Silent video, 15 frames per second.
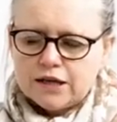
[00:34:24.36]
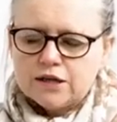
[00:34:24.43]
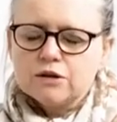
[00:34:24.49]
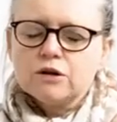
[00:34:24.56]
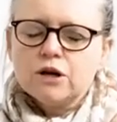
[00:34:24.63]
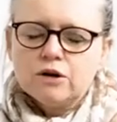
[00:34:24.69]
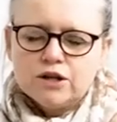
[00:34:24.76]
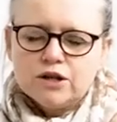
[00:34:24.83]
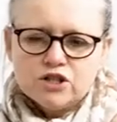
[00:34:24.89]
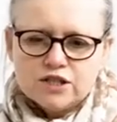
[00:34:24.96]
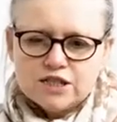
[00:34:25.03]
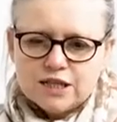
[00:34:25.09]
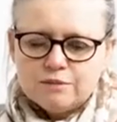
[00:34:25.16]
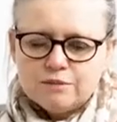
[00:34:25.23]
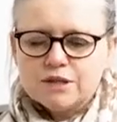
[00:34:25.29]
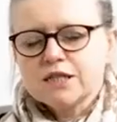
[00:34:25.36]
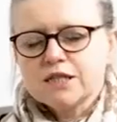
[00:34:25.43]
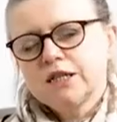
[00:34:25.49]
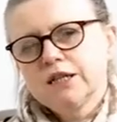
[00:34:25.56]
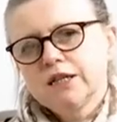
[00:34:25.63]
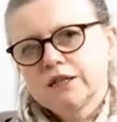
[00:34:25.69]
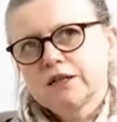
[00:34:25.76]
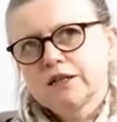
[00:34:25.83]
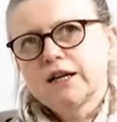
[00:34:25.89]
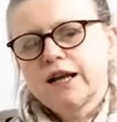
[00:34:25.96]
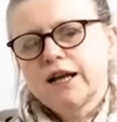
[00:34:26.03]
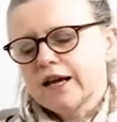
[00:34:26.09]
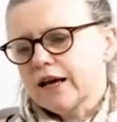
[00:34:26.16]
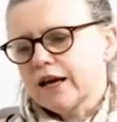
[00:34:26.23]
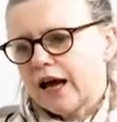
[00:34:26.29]
I don't know, it just seems to
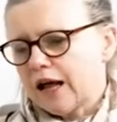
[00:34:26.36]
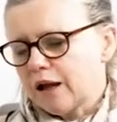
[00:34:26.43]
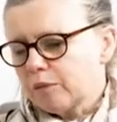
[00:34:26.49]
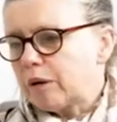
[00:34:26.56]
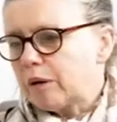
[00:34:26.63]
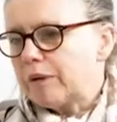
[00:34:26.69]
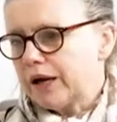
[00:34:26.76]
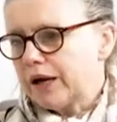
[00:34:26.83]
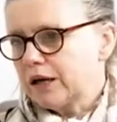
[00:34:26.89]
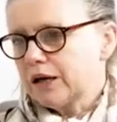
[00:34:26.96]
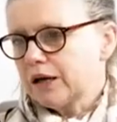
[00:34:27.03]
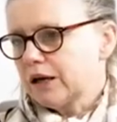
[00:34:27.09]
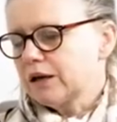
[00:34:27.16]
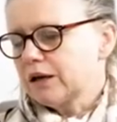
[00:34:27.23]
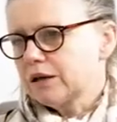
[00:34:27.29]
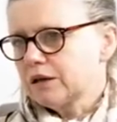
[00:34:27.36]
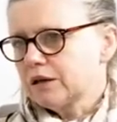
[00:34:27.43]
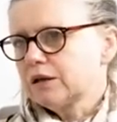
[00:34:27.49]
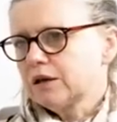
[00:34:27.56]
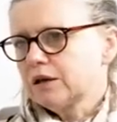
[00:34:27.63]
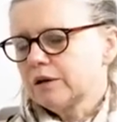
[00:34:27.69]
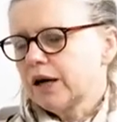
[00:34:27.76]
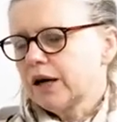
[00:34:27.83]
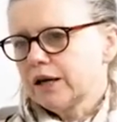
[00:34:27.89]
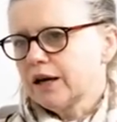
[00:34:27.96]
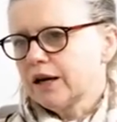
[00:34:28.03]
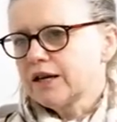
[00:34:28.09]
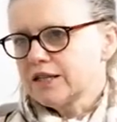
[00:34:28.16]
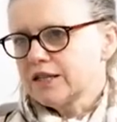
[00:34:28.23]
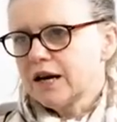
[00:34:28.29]
like help a bit at
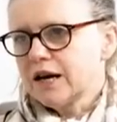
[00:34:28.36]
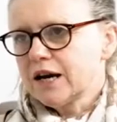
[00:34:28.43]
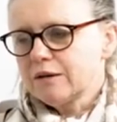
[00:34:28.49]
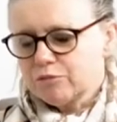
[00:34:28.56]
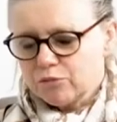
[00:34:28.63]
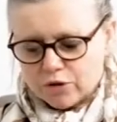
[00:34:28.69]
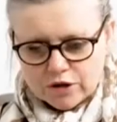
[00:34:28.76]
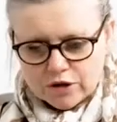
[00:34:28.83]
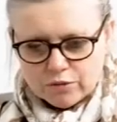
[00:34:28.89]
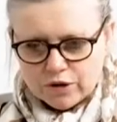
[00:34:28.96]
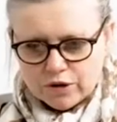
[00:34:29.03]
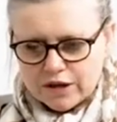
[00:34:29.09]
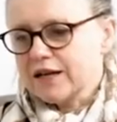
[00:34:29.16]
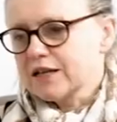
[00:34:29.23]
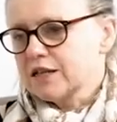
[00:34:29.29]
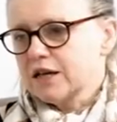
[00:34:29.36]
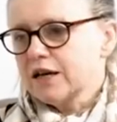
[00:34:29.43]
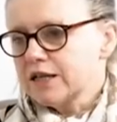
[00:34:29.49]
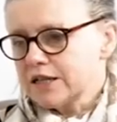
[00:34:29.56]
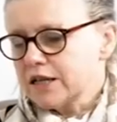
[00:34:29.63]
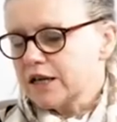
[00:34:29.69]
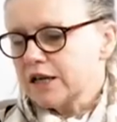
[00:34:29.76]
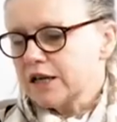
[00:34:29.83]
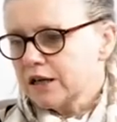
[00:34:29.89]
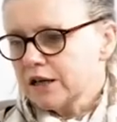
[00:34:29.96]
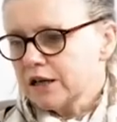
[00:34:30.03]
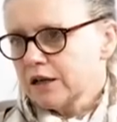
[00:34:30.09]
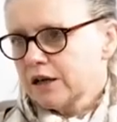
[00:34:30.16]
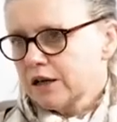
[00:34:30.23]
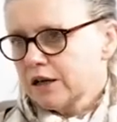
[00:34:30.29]
night time with, with the anxiety.